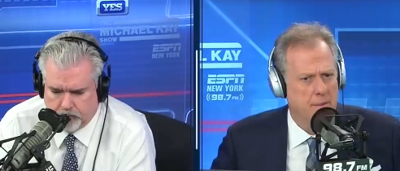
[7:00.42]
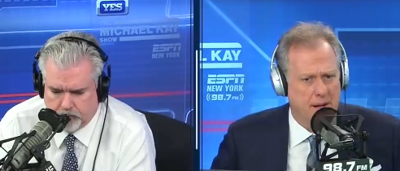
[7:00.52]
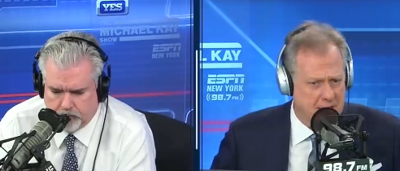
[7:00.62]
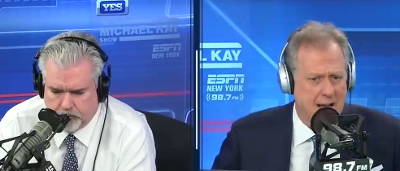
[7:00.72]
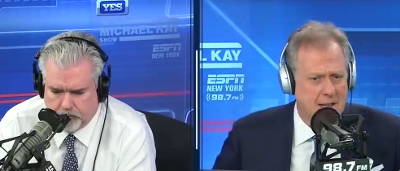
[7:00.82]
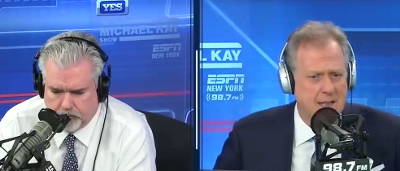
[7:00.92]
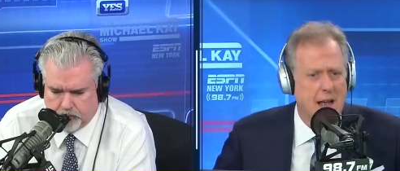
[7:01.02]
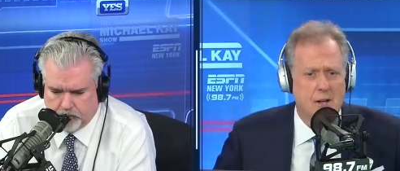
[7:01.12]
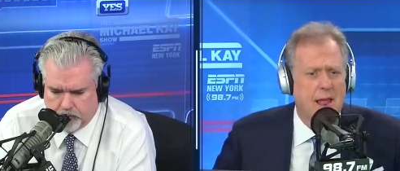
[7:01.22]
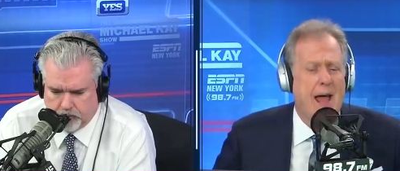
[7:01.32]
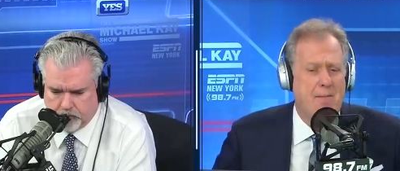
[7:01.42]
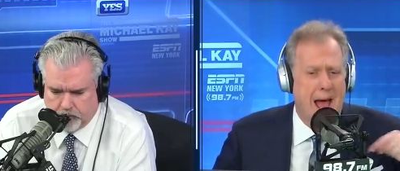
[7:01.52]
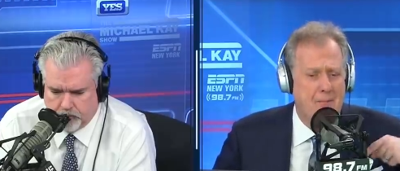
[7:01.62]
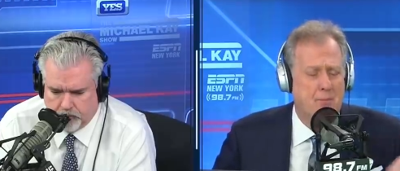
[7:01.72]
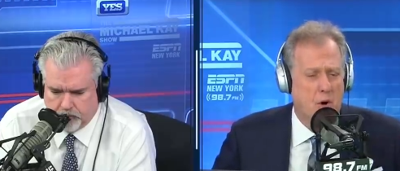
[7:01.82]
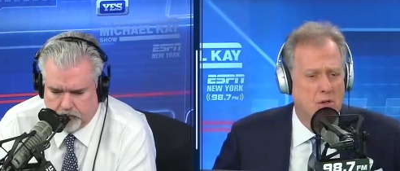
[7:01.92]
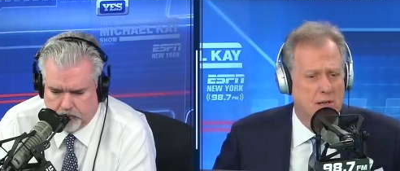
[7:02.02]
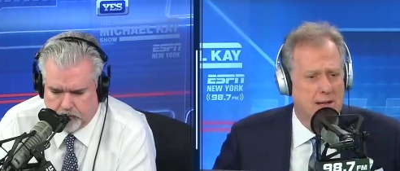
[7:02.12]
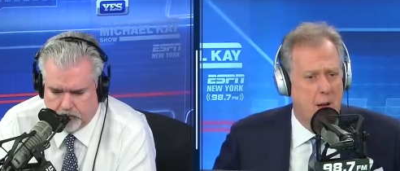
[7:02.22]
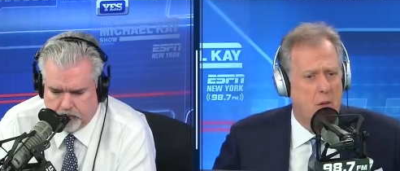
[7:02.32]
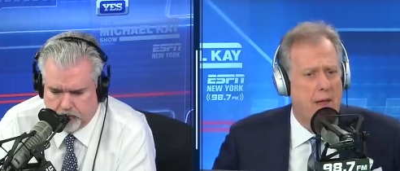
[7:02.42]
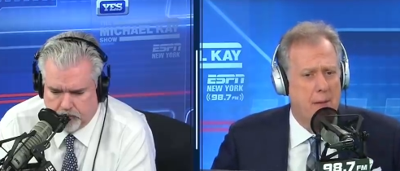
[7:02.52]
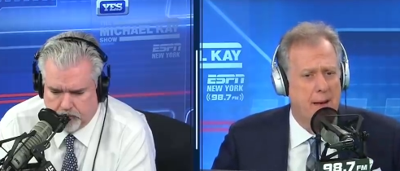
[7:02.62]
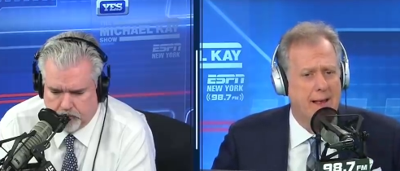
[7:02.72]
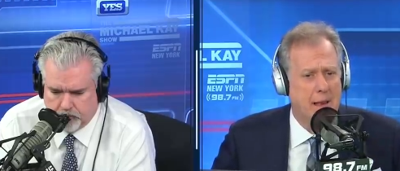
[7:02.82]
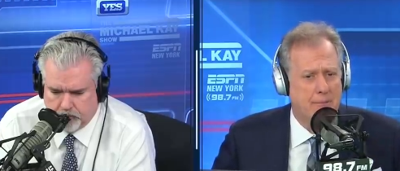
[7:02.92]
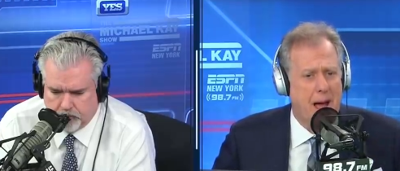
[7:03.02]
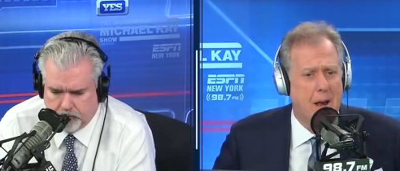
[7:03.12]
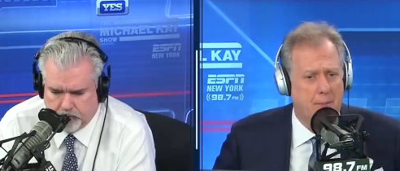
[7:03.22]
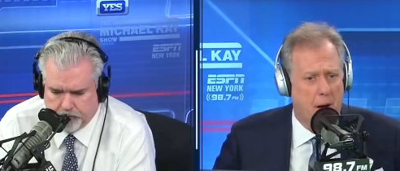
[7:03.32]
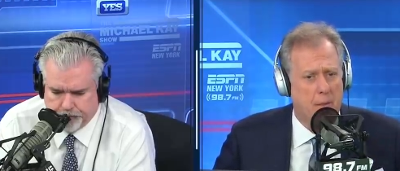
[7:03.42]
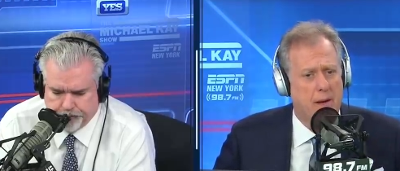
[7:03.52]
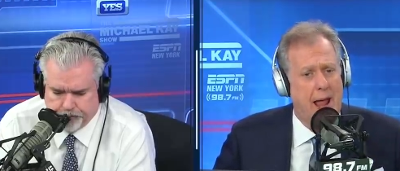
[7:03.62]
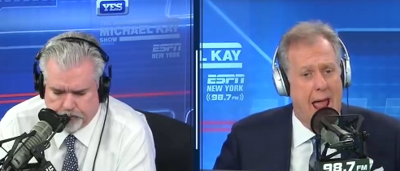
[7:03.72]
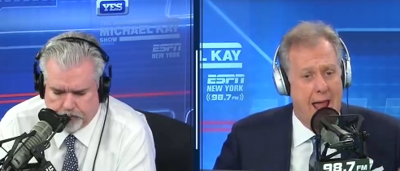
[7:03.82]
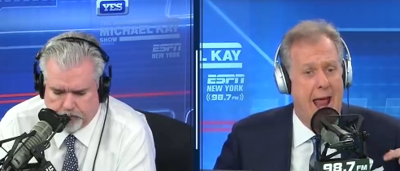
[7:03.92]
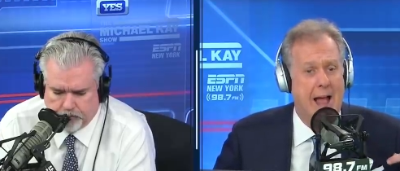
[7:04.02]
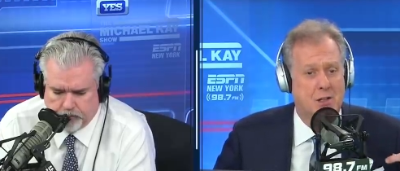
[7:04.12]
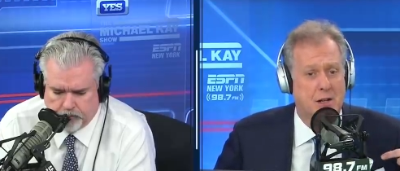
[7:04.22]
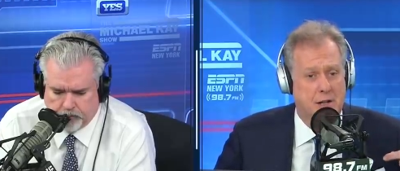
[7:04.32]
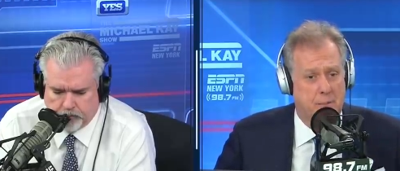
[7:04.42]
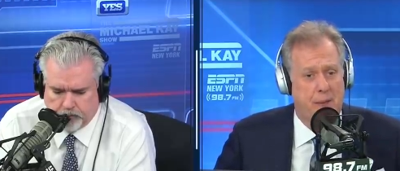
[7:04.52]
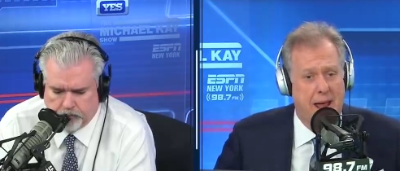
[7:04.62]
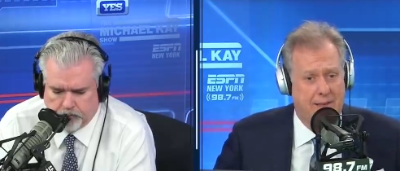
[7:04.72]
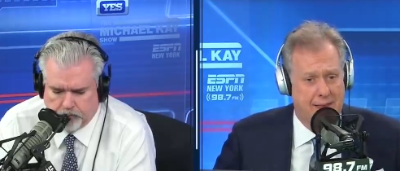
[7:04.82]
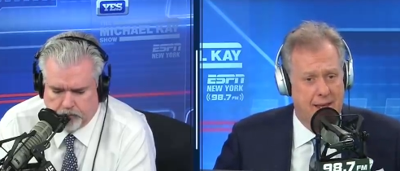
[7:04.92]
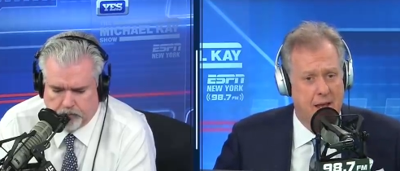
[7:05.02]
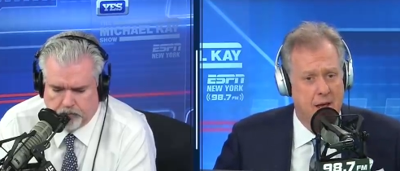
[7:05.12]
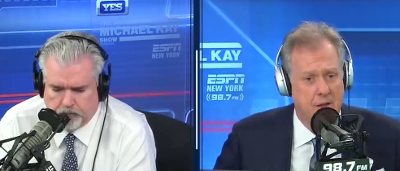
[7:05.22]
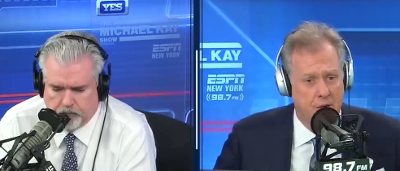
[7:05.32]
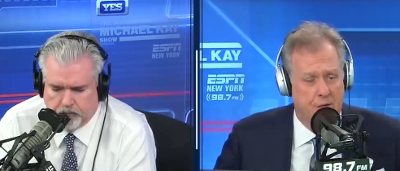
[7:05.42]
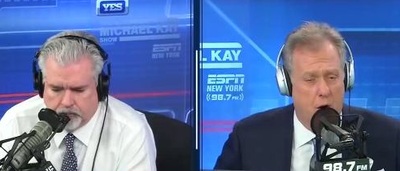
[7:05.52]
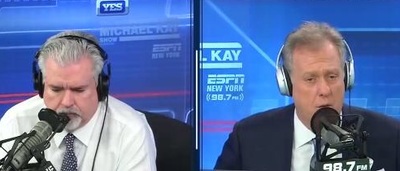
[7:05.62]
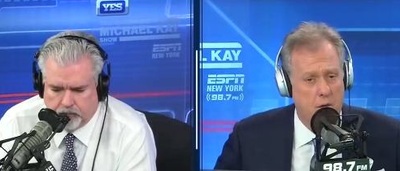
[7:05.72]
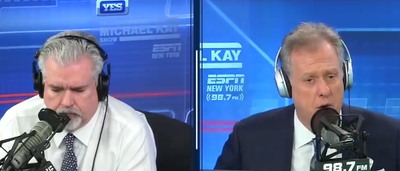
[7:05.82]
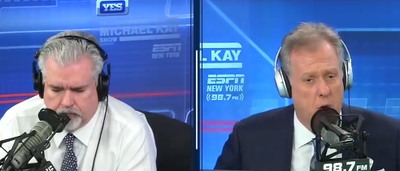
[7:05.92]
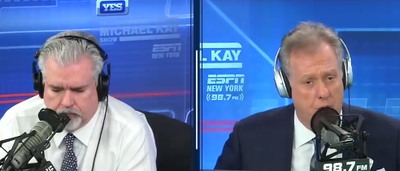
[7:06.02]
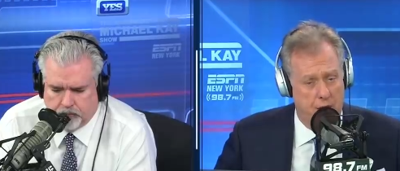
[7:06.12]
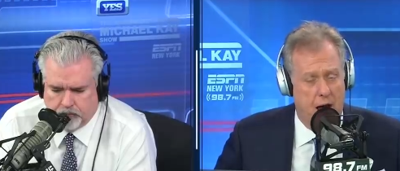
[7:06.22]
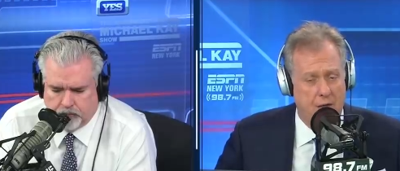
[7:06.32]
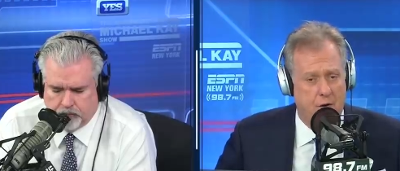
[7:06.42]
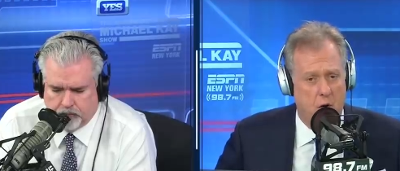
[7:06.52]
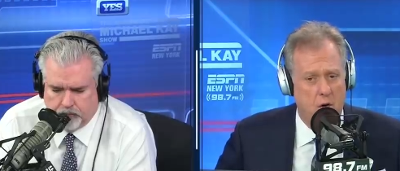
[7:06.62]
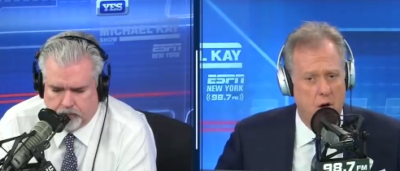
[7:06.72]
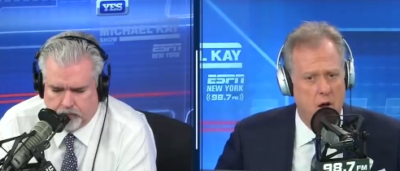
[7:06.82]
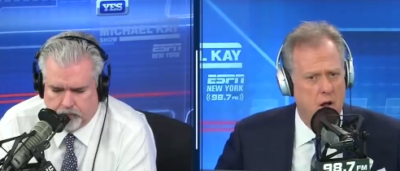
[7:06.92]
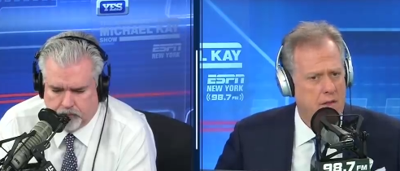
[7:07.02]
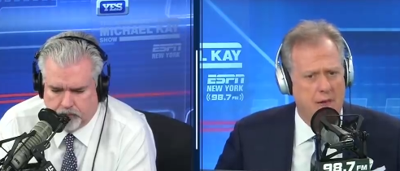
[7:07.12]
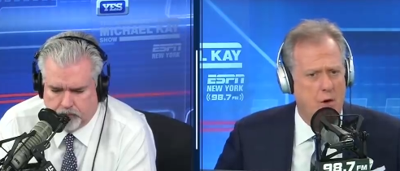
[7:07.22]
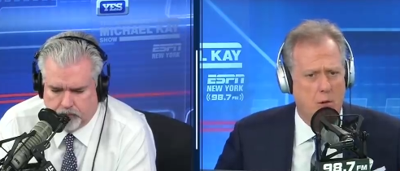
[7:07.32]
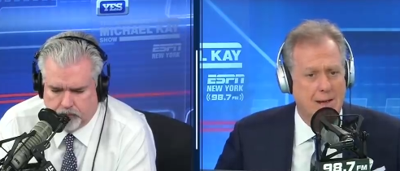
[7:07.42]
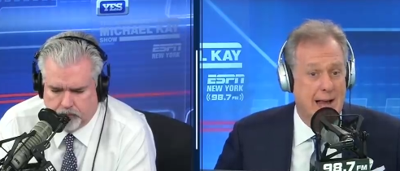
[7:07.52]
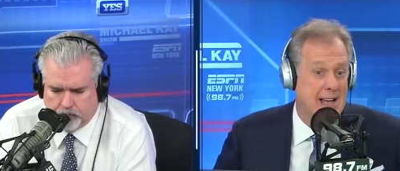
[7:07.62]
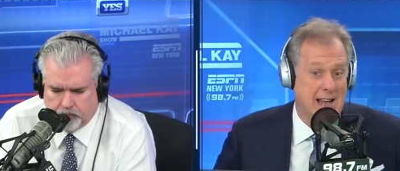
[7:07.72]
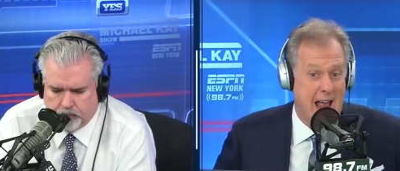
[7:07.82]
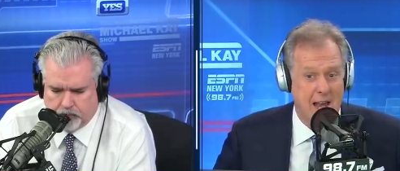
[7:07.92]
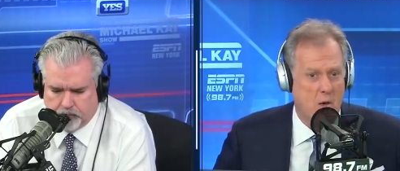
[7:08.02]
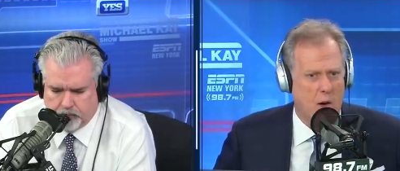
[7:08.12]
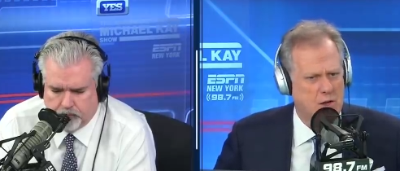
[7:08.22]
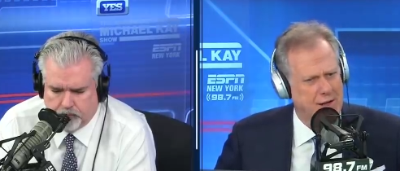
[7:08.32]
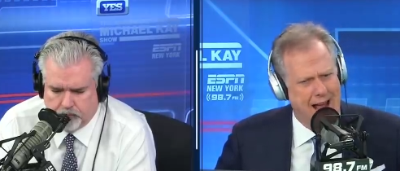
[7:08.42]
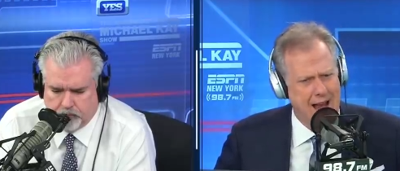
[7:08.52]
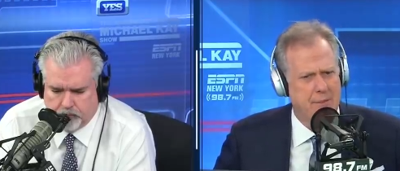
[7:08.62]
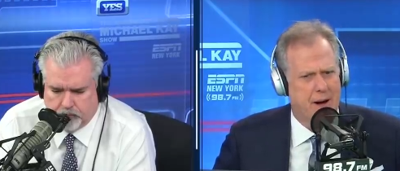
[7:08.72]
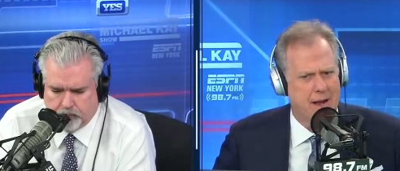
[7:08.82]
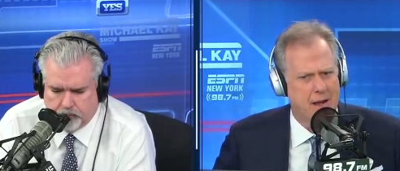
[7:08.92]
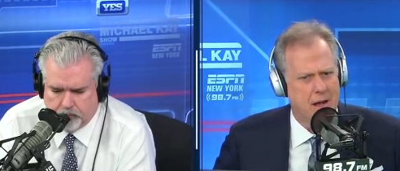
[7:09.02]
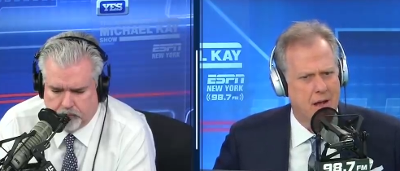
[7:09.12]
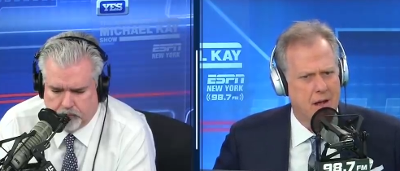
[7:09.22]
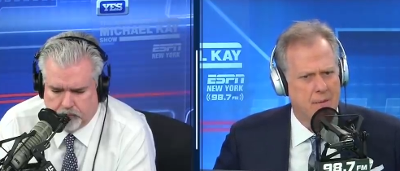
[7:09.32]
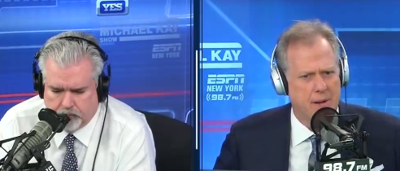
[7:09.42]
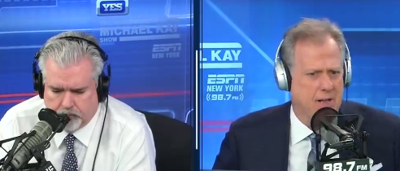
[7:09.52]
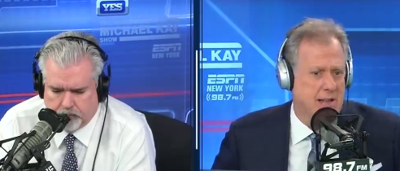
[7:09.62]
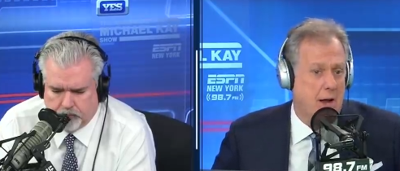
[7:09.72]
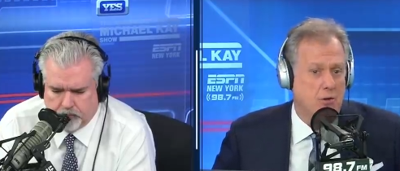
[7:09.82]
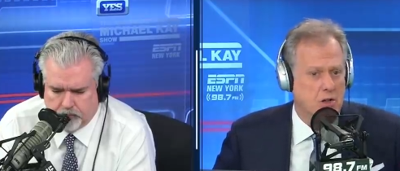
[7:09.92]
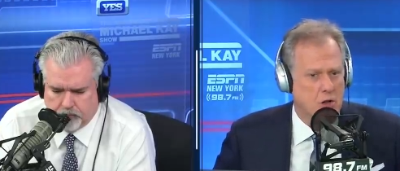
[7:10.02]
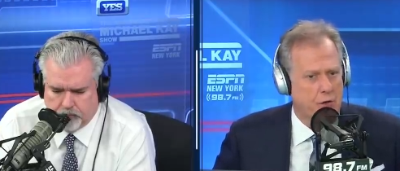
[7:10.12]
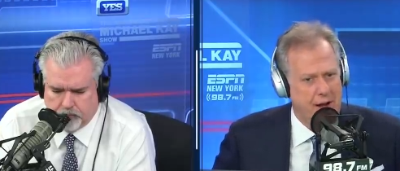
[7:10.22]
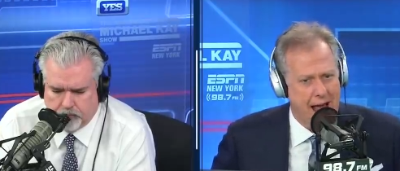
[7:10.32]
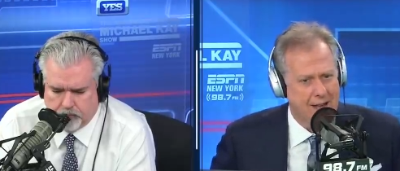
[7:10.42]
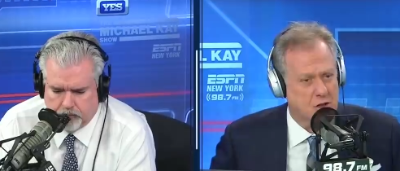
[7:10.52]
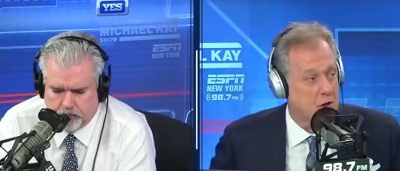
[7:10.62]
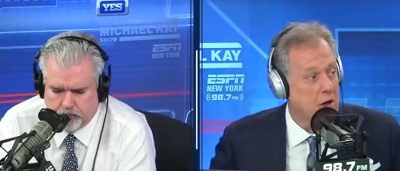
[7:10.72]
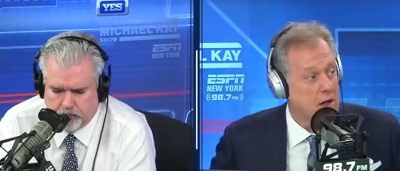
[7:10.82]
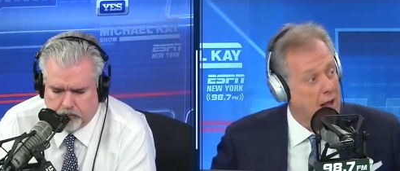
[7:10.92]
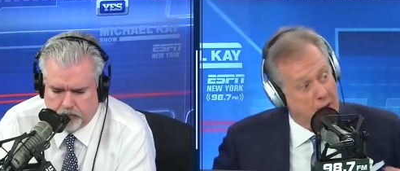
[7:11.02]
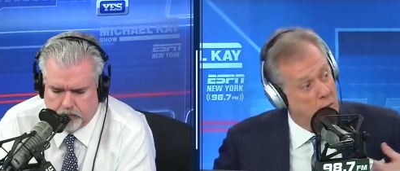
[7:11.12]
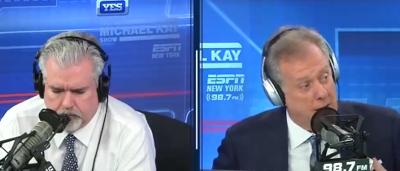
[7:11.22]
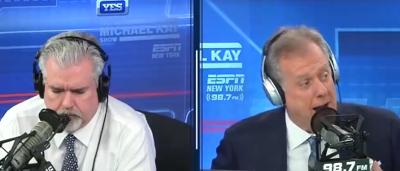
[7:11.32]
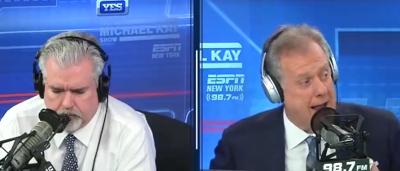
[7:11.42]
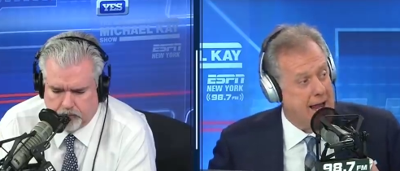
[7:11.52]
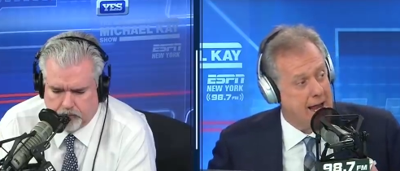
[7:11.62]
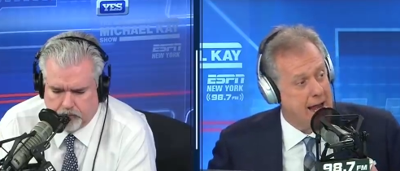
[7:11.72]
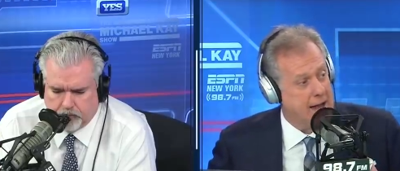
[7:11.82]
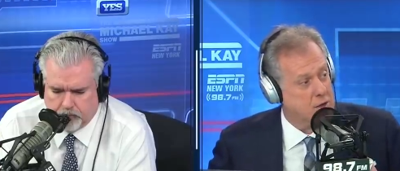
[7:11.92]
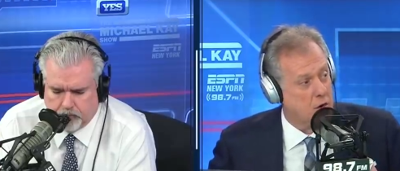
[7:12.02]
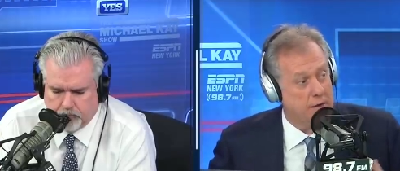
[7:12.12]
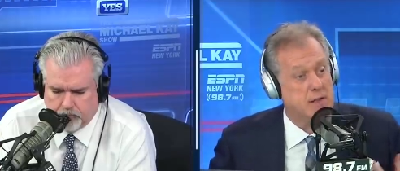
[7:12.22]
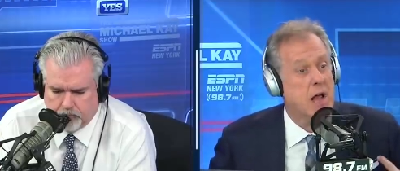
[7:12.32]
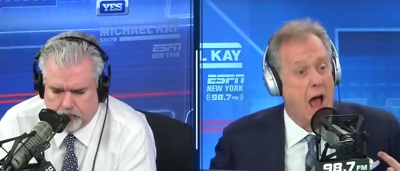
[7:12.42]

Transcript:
Speaker 1: because that's exactly that that person that will not make their ballot public and actually debate the the vote or the non-vote, they have no right to ask any question to anybody because they don't deserve an answer. Like we're not getting an answer on this.